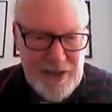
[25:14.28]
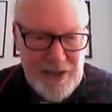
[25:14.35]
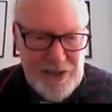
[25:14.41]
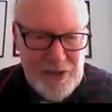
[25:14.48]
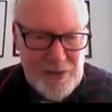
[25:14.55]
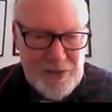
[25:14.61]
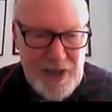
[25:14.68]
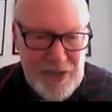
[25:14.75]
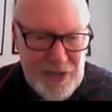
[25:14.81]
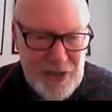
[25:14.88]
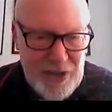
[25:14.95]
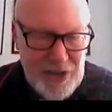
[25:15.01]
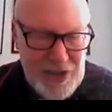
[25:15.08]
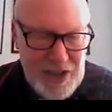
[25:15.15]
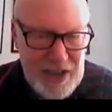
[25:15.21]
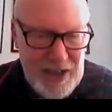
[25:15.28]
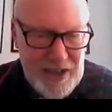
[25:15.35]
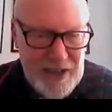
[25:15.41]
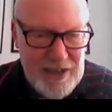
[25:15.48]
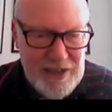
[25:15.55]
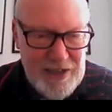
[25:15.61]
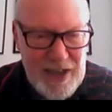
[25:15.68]
So 10:30,
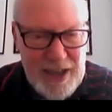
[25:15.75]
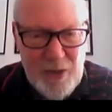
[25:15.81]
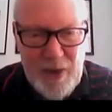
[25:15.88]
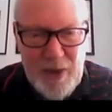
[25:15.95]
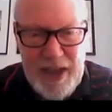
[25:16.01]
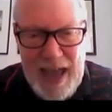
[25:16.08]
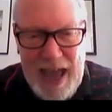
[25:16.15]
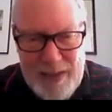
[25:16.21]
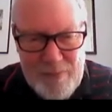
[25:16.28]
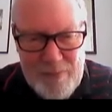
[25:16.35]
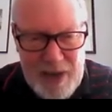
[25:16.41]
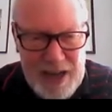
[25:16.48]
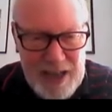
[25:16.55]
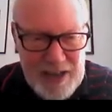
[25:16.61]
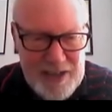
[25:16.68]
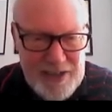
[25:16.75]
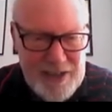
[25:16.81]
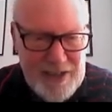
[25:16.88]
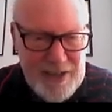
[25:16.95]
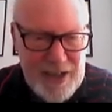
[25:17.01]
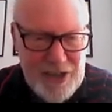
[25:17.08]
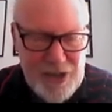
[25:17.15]
take away 8
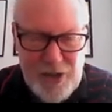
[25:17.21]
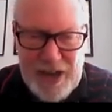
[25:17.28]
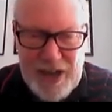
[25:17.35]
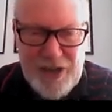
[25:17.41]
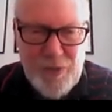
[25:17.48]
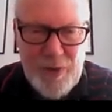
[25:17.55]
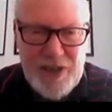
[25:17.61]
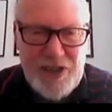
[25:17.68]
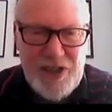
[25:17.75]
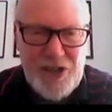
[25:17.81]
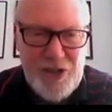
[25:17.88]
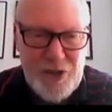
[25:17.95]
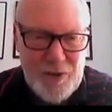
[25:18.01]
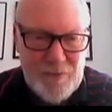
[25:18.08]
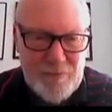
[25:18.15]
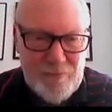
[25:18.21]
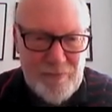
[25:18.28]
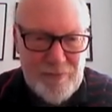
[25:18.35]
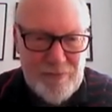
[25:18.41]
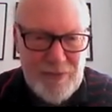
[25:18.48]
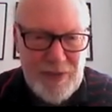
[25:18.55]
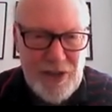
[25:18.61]
minutes is 10:22.
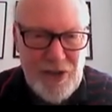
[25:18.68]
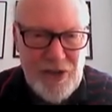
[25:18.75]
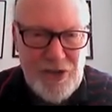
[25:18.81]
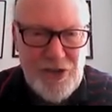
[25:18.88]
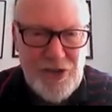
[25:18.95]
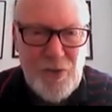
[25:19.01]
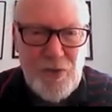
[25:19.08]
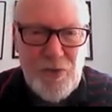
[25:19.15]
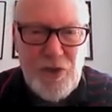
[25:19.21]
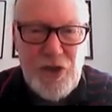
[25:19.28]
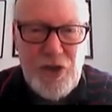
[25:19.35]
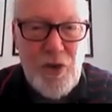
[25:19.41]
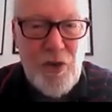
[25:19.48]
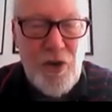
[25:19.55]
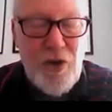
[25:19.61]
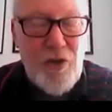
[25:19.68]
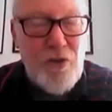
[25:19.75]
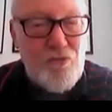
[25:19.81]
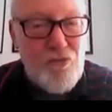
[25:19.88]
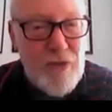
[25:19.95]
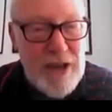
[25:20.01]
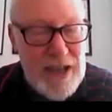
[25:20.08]
So your
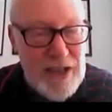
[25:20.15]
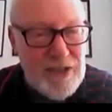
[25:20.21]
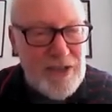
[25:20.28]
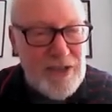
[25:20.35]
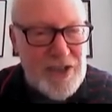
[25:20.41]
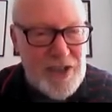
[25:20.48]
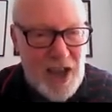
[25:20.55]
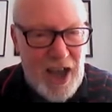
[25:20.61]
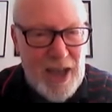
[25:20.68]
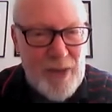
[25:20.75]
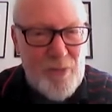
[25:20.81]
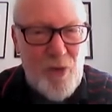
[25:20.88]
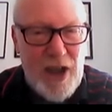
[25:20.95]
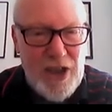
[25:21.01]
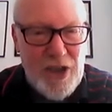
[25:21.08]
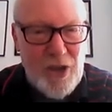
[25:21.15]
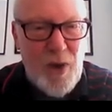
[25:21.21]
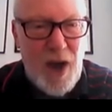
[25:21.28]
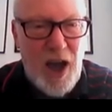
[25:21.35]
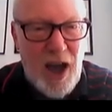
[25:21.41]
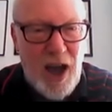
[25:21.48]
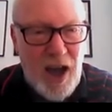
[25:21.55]
real time where
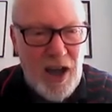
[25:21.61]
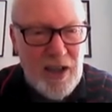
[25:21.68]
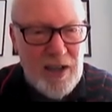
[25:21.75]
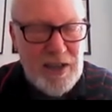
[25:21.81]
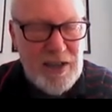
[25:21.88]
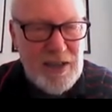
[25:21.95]
you are